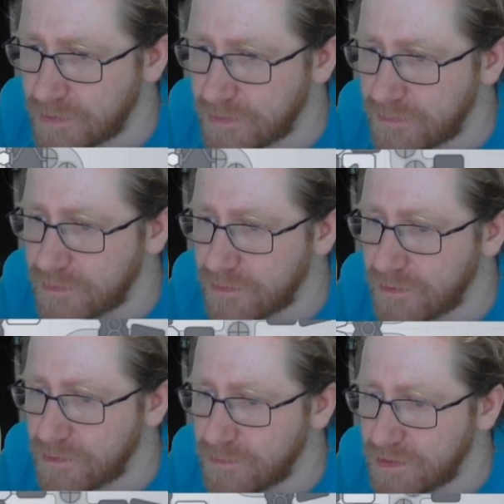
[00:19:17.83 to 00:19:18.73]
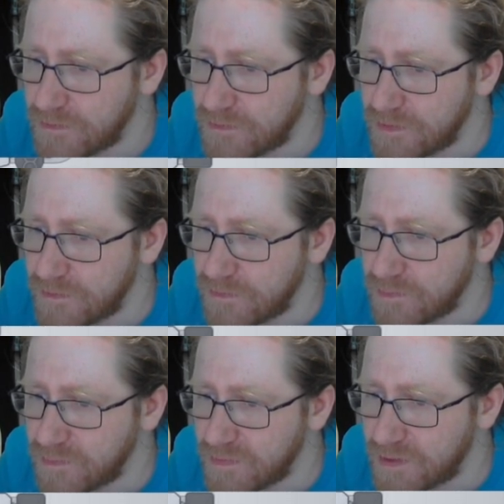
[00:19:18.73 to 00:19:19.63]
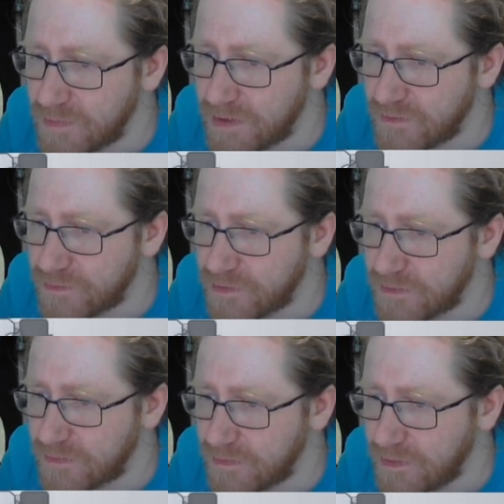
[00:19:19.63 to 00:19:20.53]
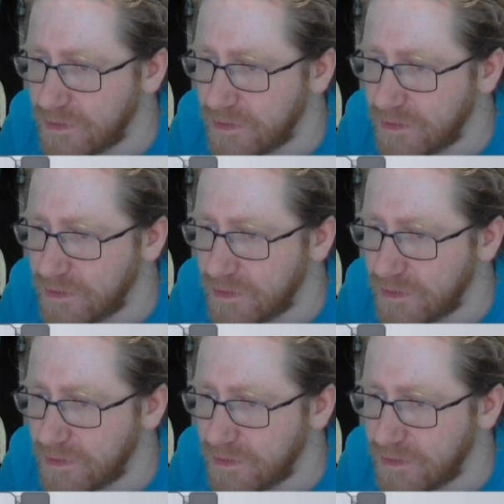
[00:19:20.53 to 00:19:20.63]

So we just need to be making sure that